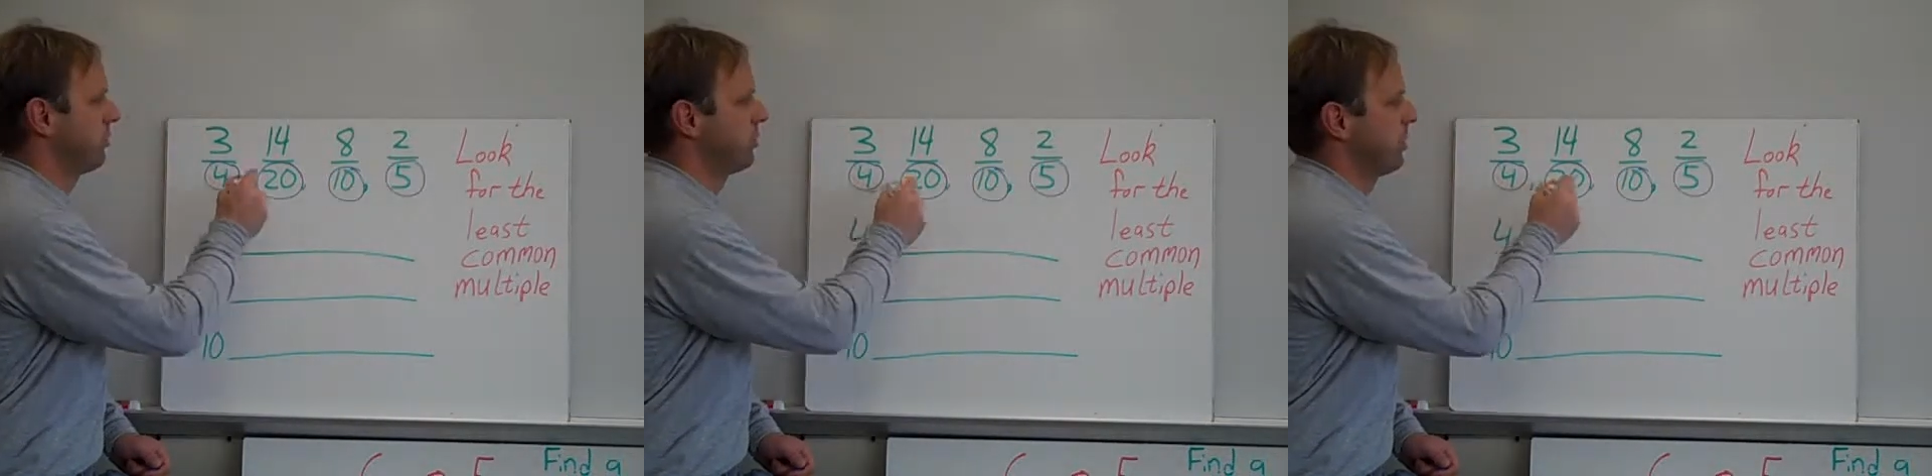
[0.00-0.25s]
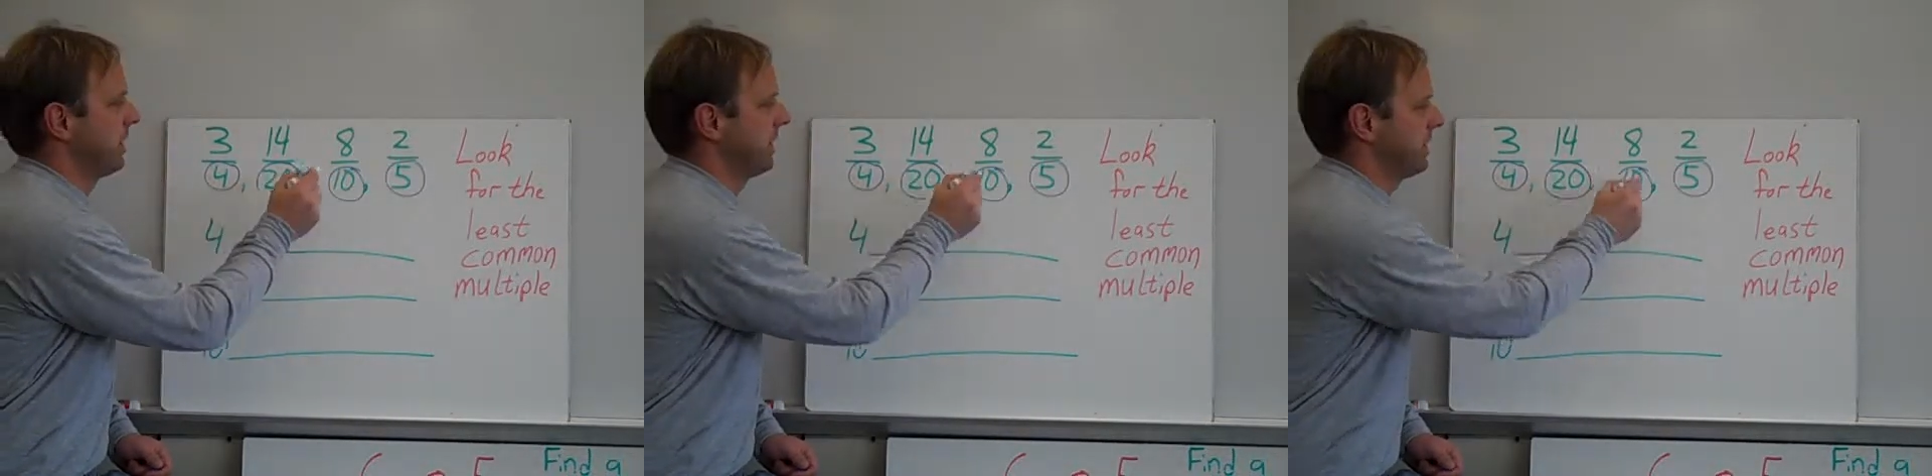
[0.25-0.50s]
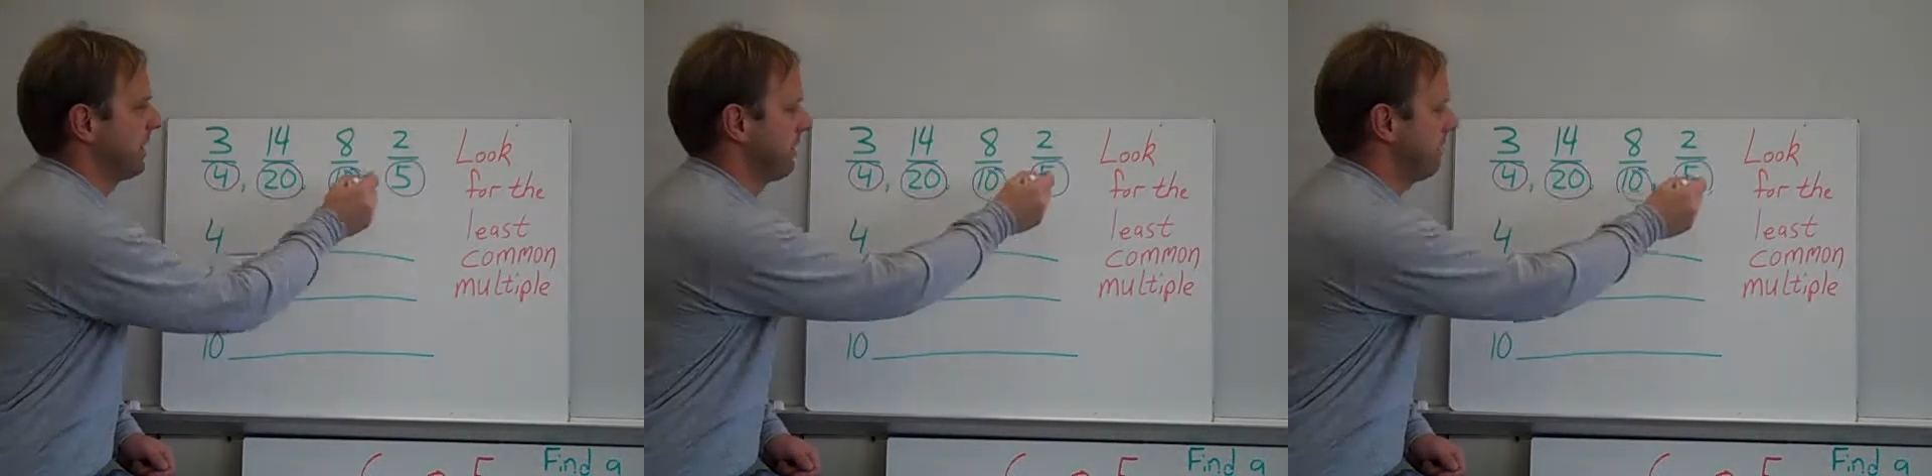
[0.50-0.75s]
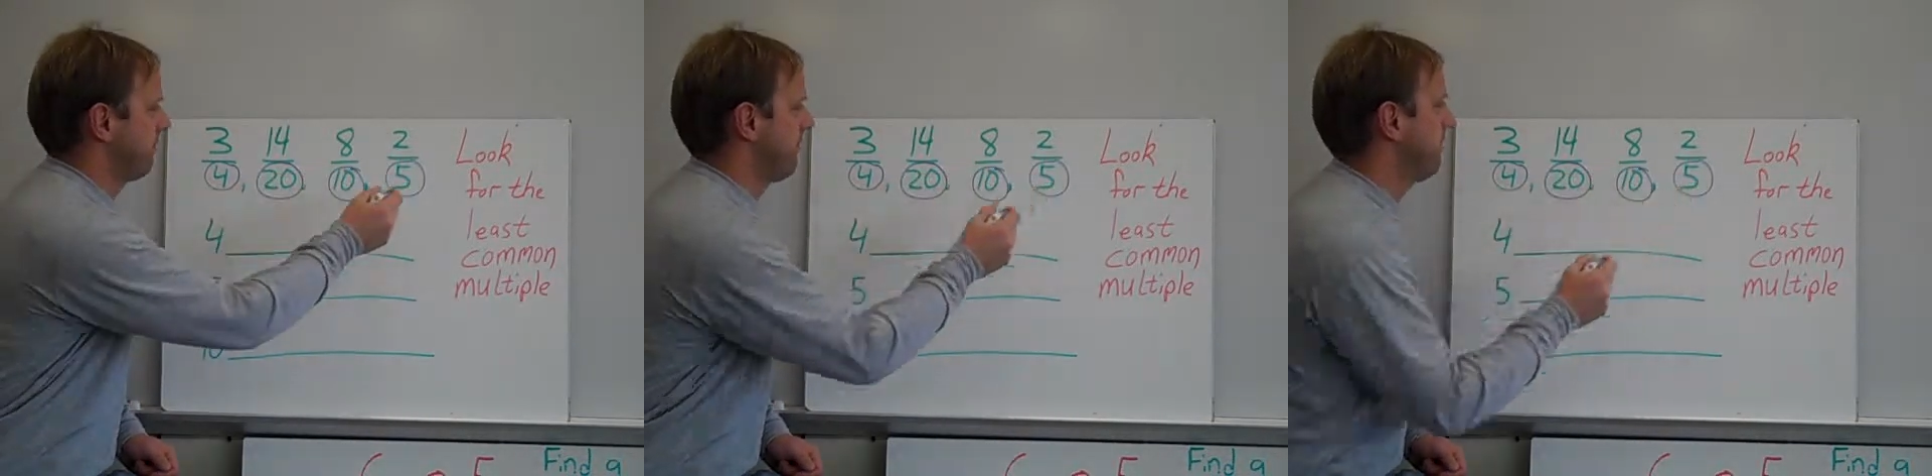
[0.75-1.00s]
20, 10,
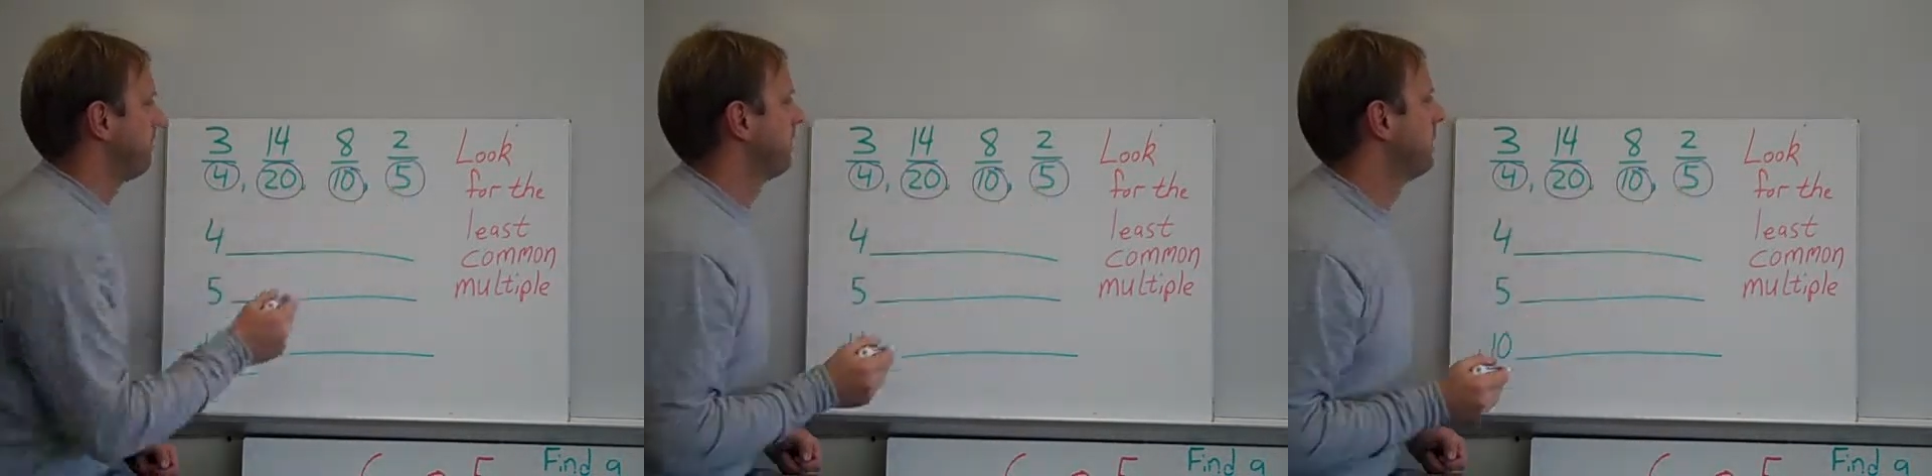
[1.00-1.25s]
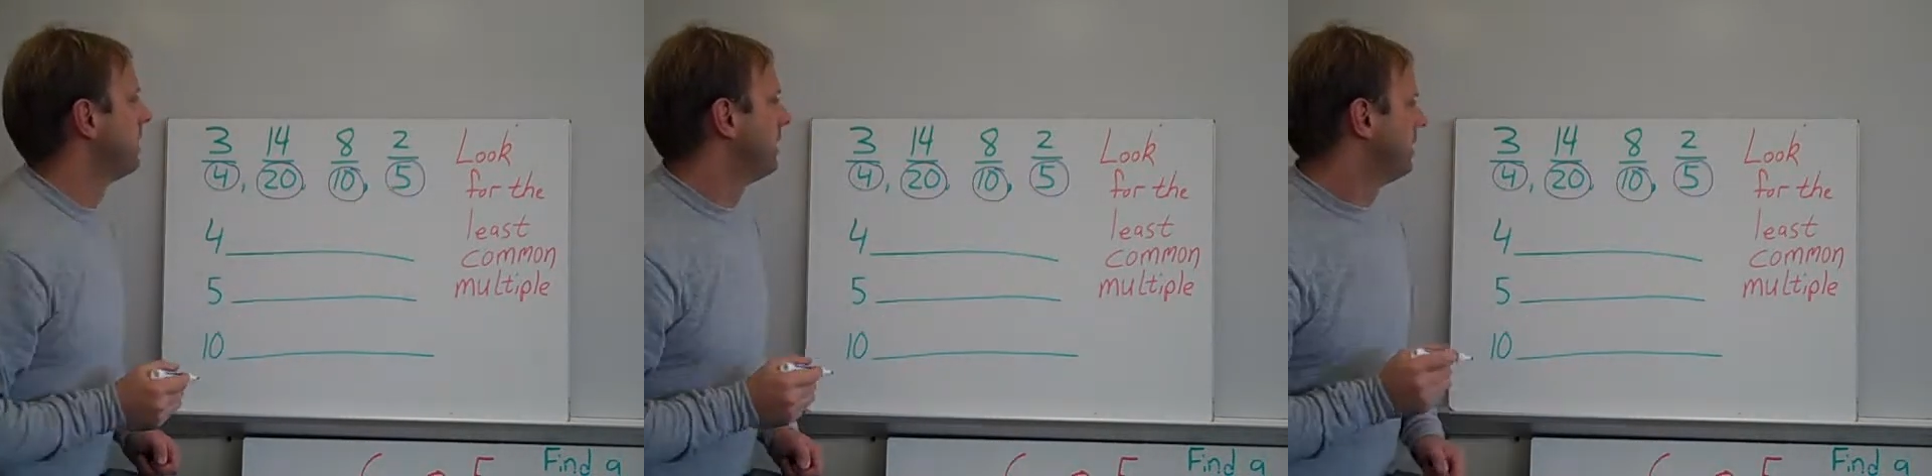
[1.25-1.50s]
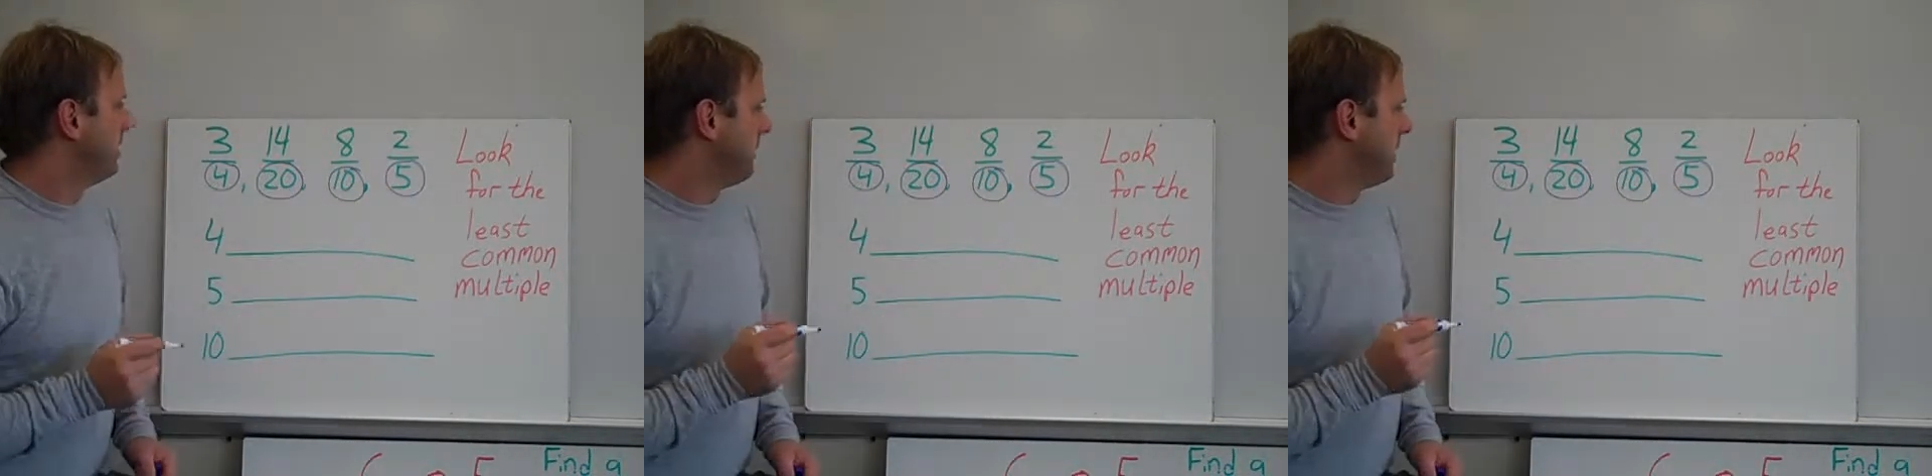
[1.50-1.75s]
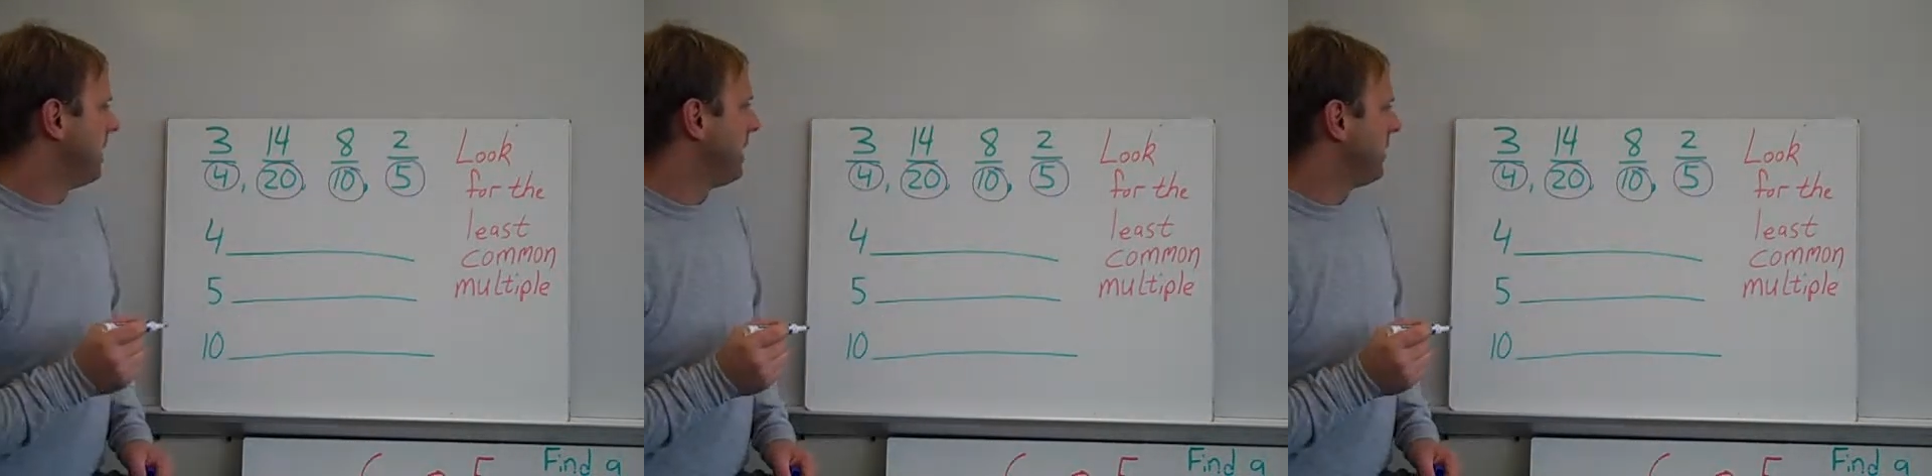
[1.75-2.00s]
and 5.
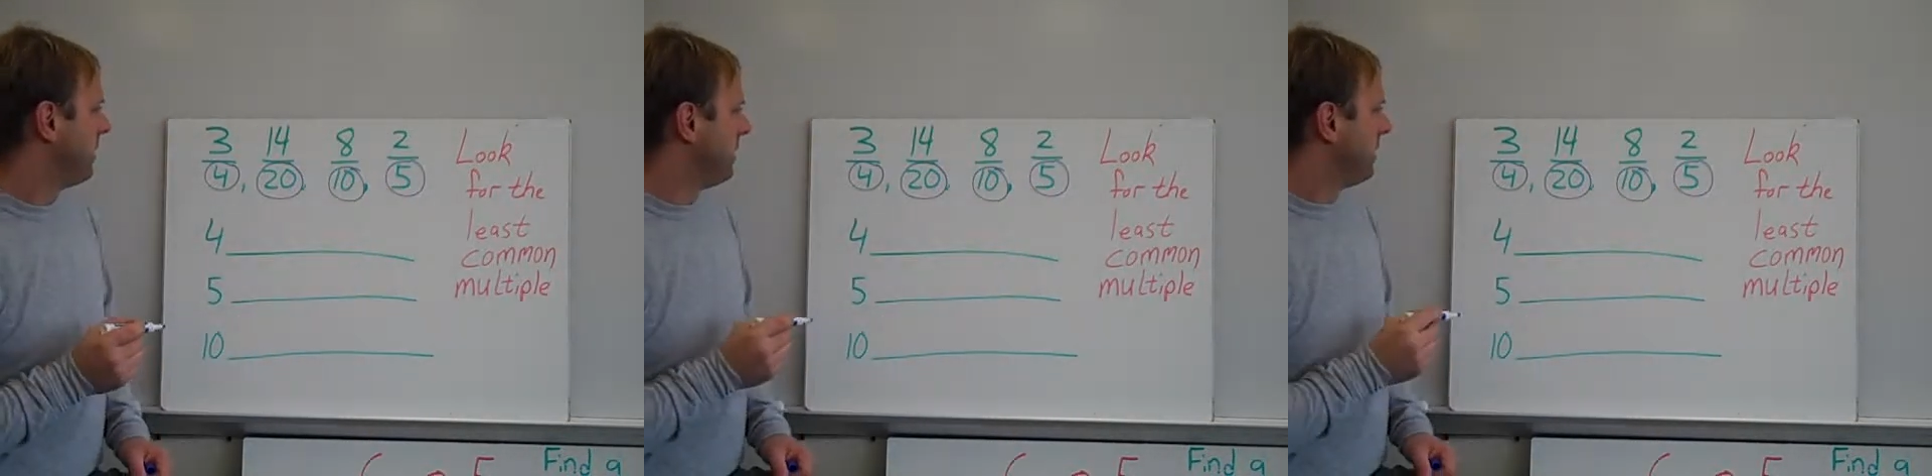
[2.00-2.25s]
Now,